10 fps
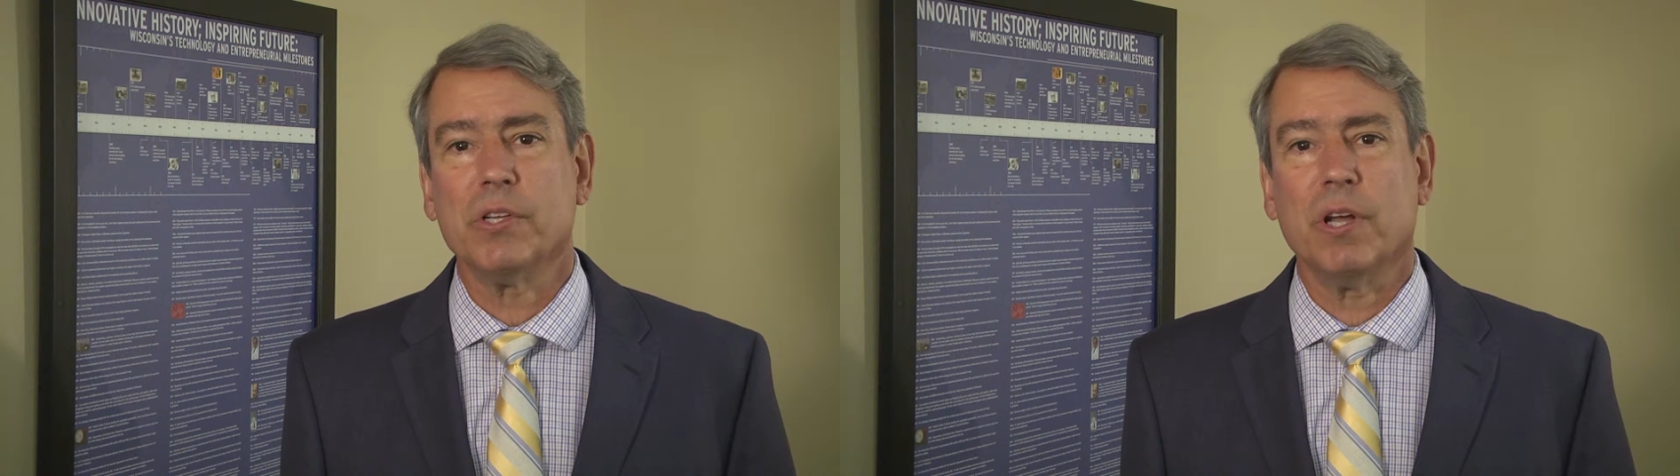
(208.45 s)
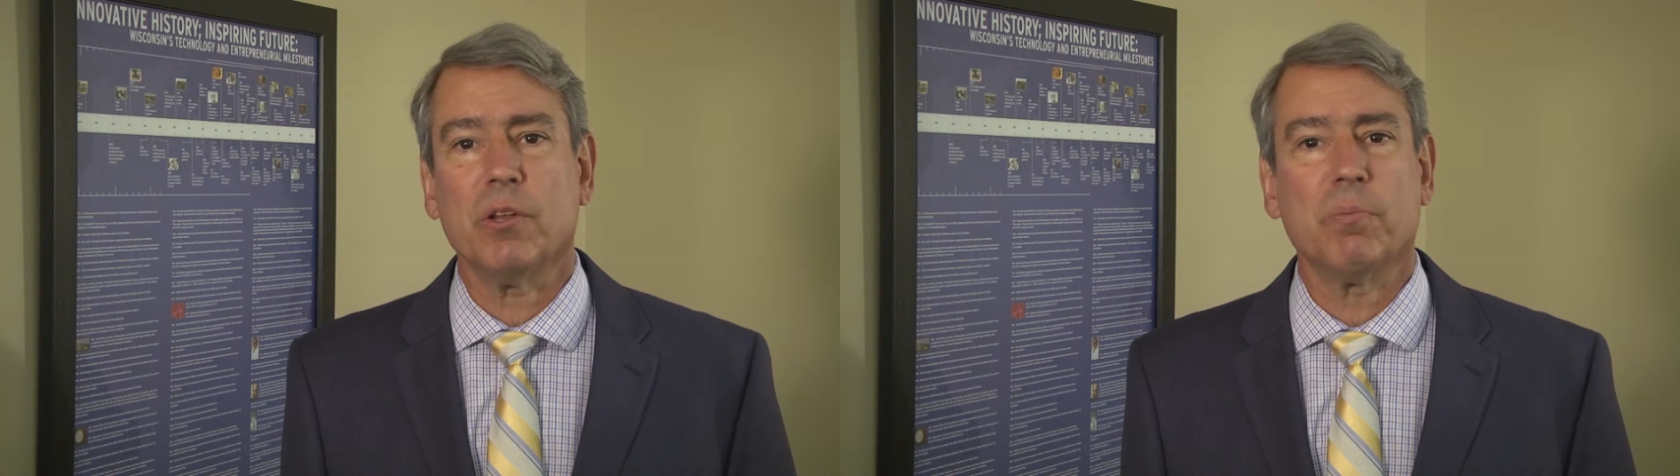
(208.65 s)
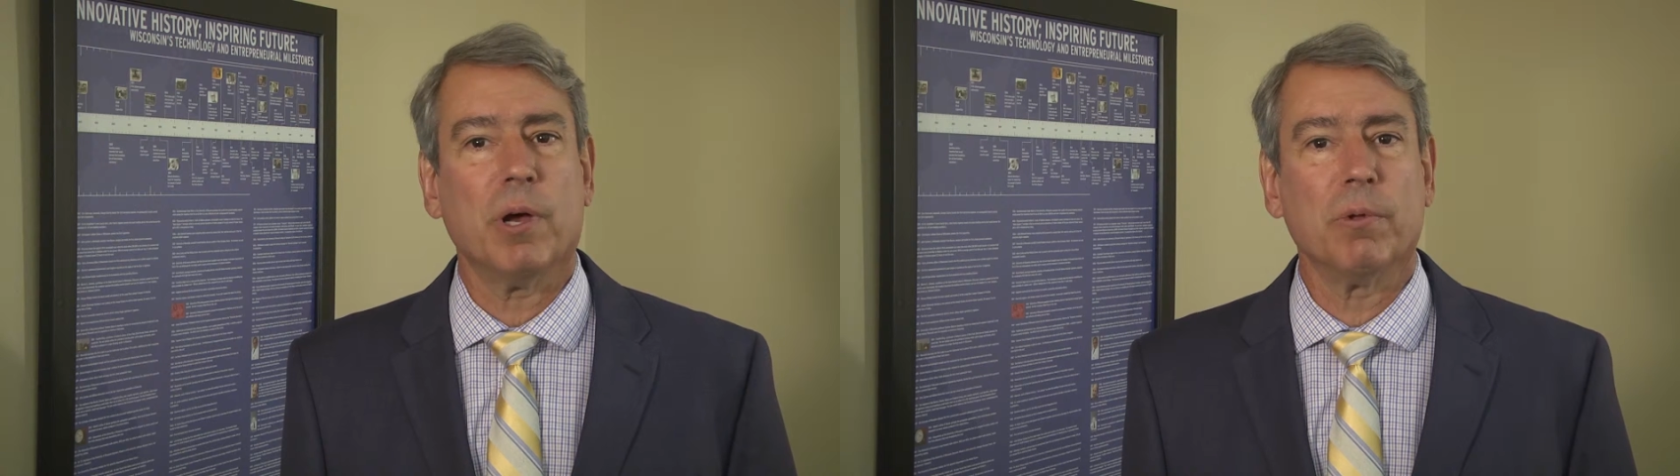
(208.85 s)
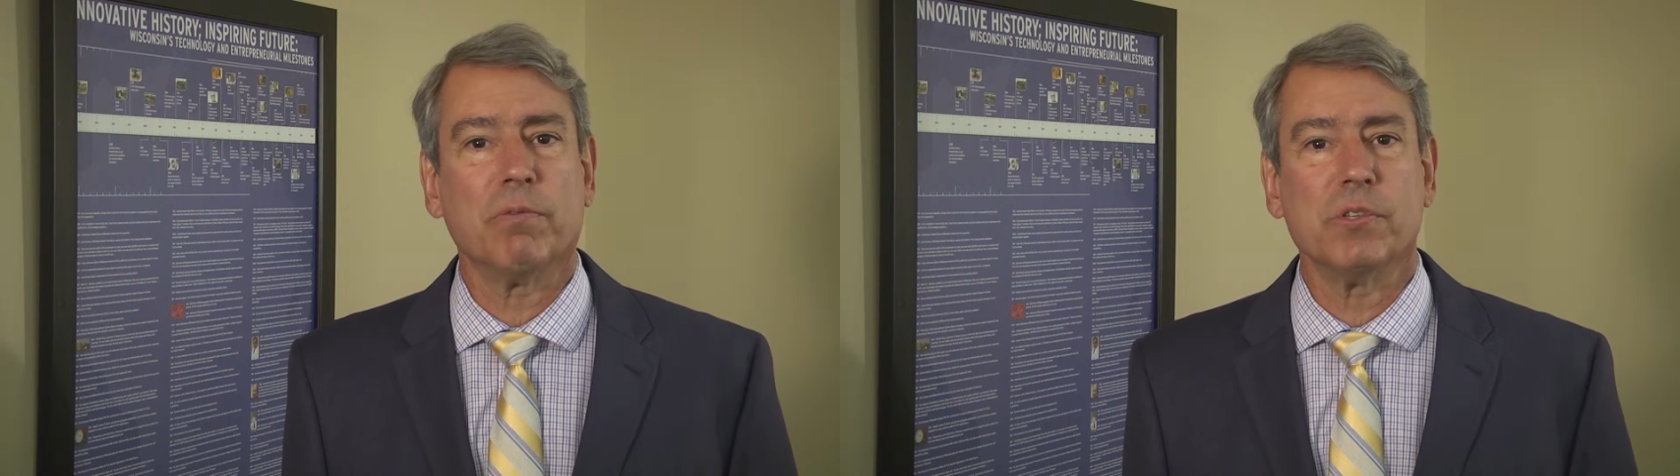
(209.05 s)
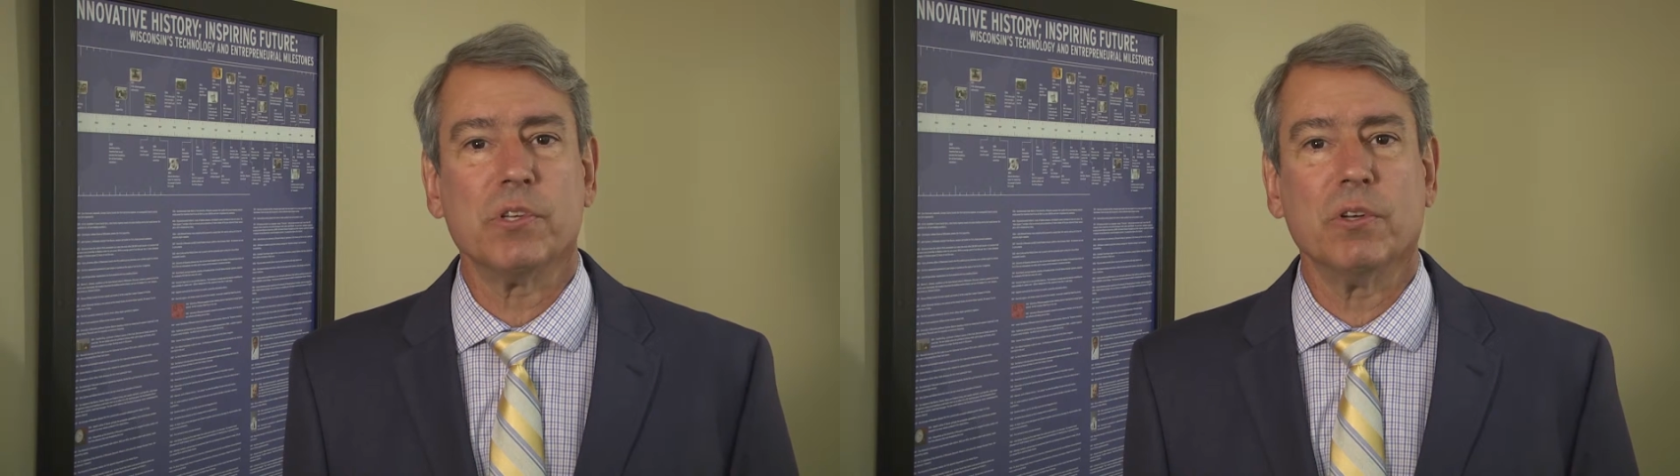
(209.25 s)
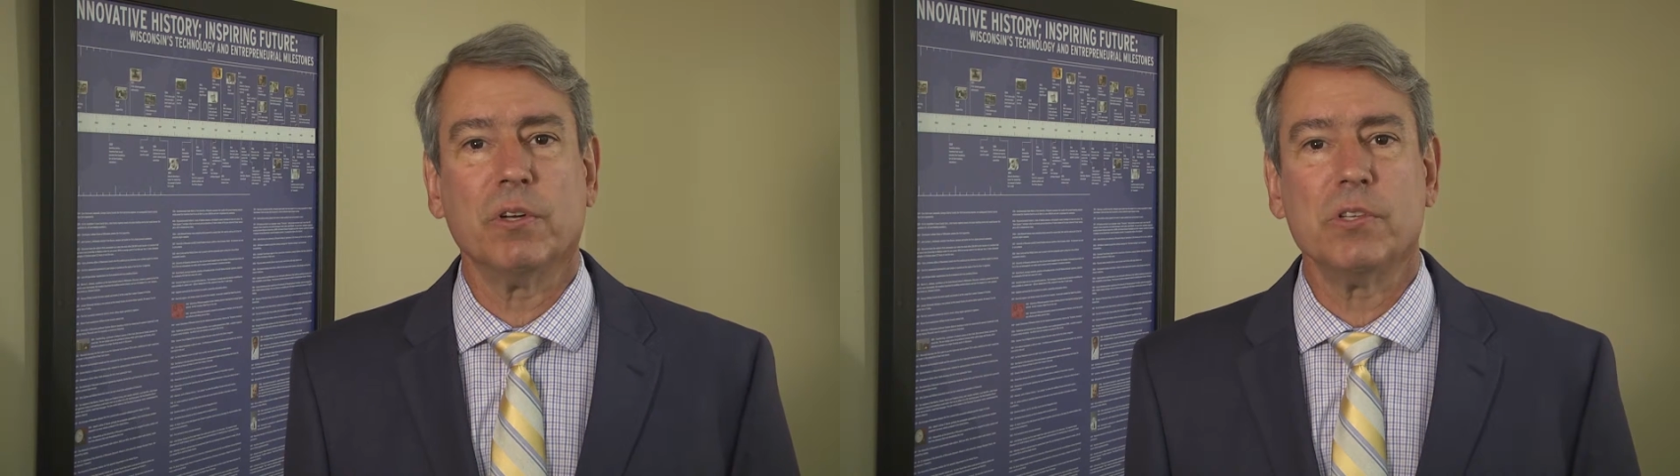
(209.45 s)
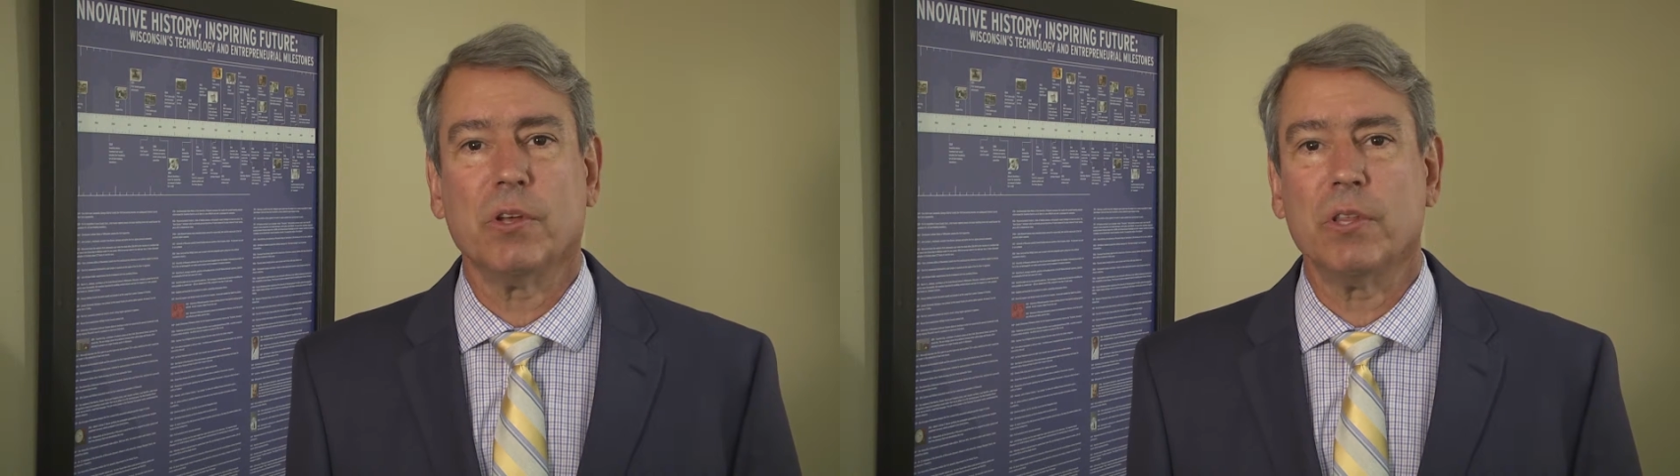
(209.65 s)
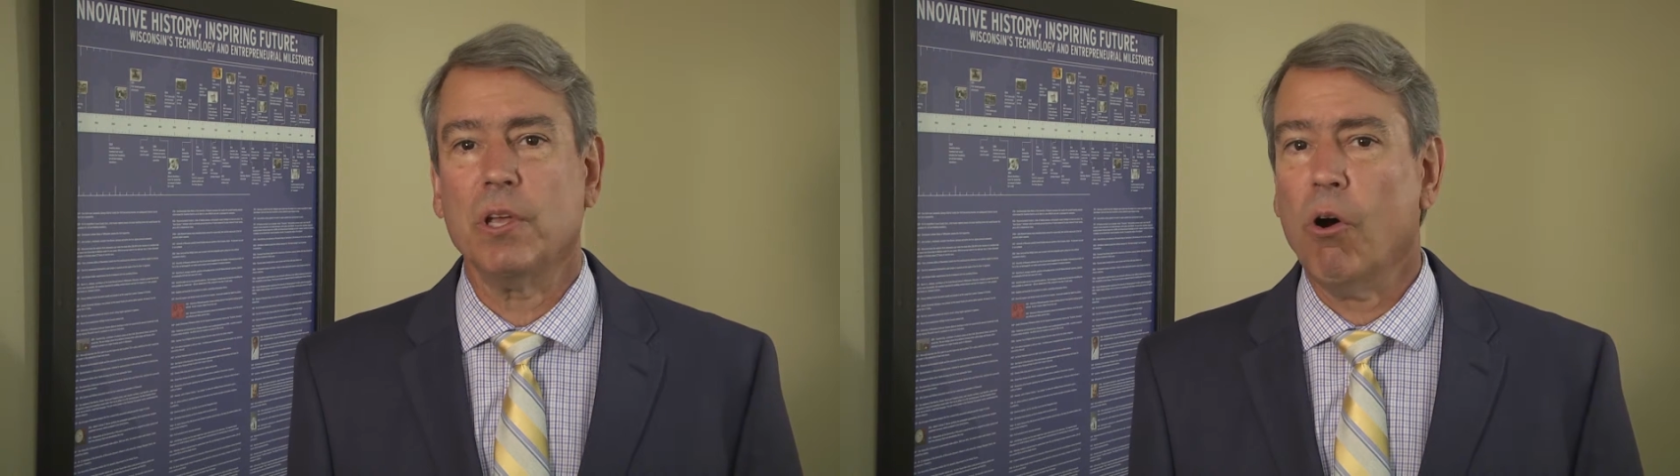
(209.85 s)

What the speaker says: and other public facilities are the